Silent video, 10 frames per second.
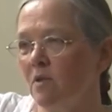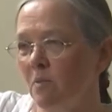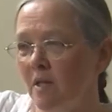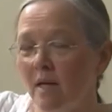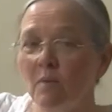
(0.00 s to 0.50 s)
to
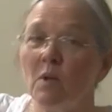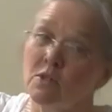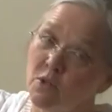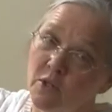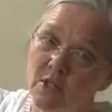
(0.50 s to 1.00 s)
me that it
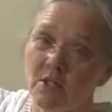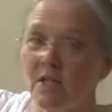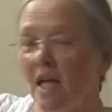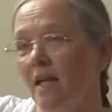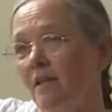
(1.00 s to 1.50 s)
wasn't going to
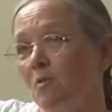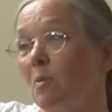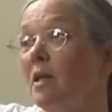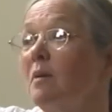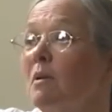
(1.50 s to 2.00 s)
stay in this
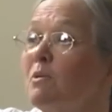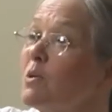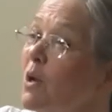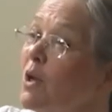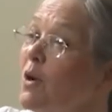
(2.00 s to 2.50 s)
building, but it was
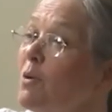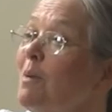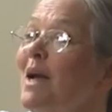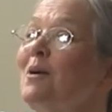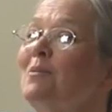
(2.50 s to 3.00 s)
going to go to
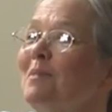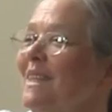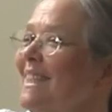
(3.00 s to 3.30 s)
my home.